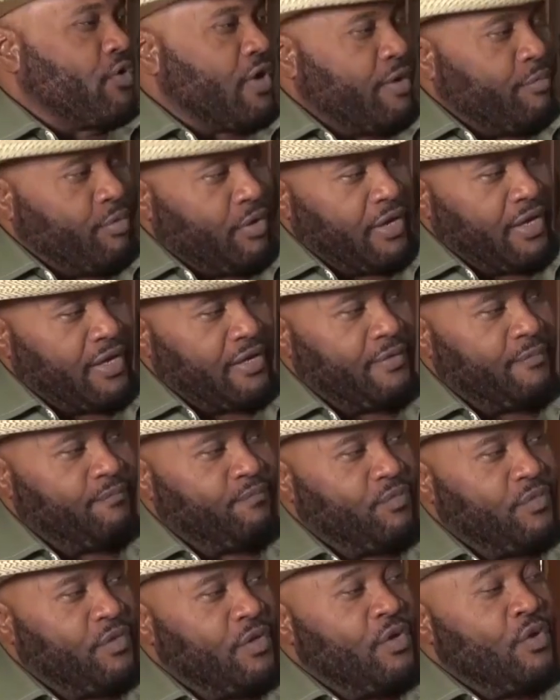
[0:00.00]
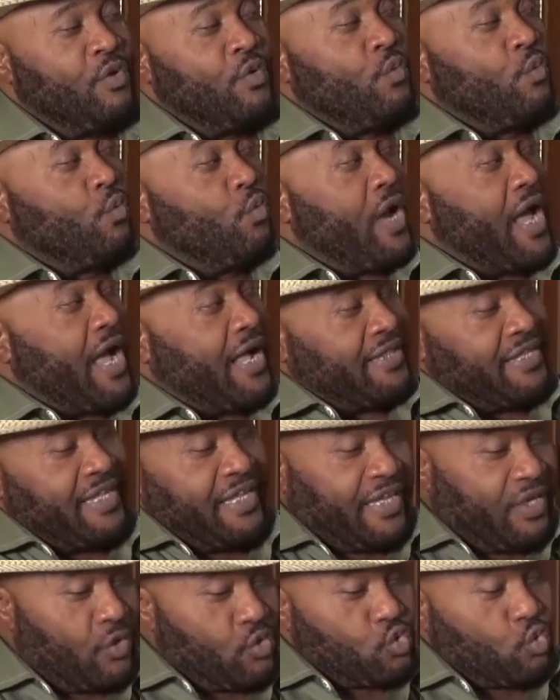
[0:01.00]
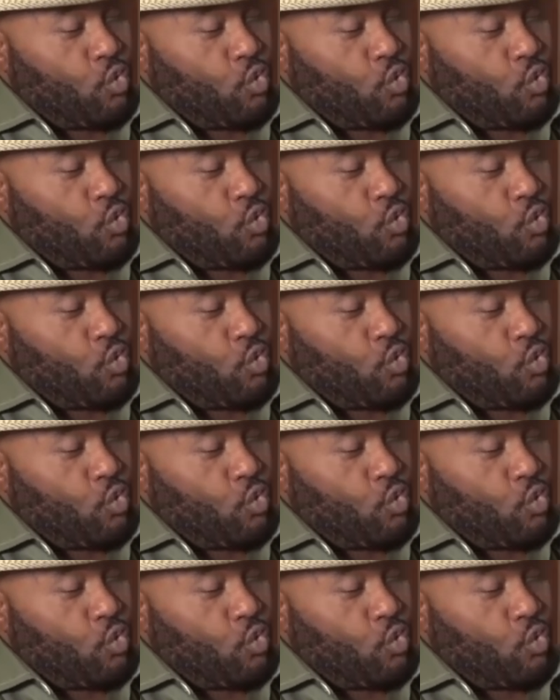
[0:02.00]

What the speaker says: MKO Abiola. We are at the Eagle